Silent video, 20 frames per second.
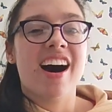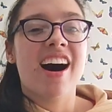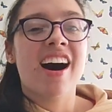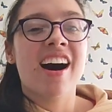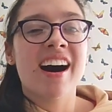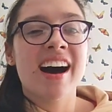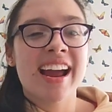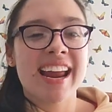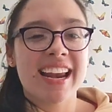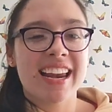
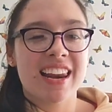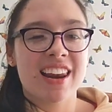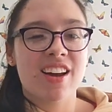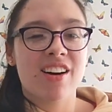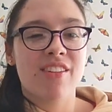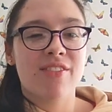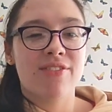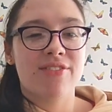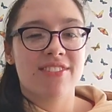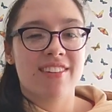I
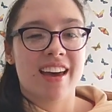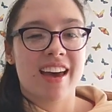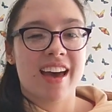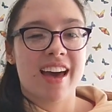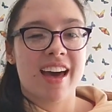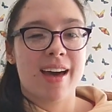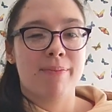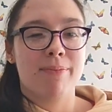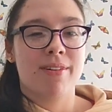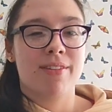loved
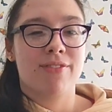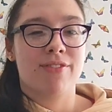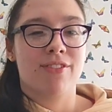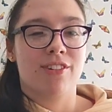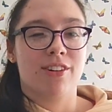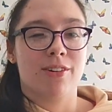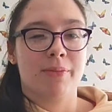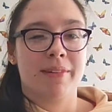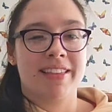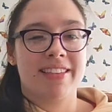her
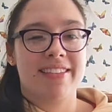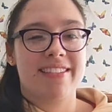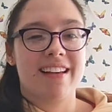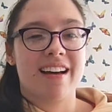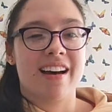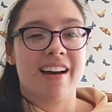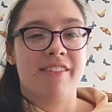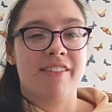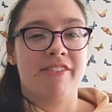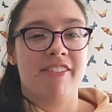performance.
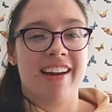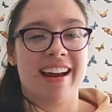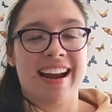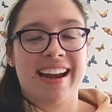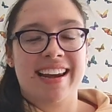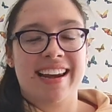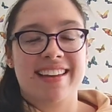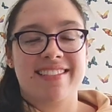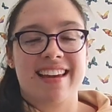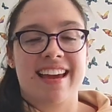I
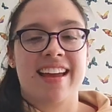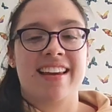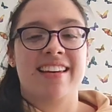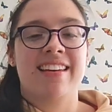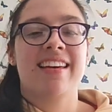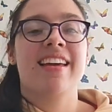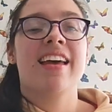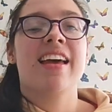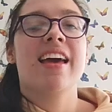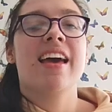really did.